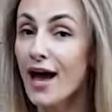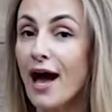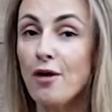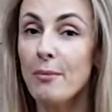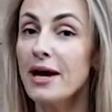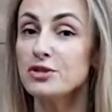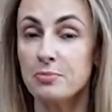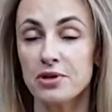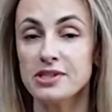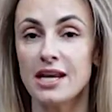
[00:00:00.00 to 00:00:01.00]
How much
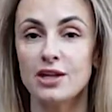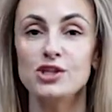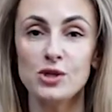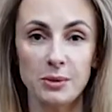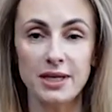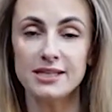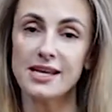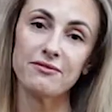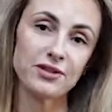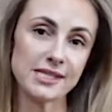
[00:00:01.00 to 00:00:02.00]
protein do we need
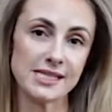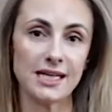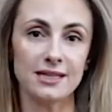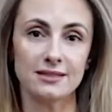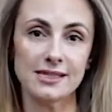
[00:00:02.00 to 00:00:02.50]
every single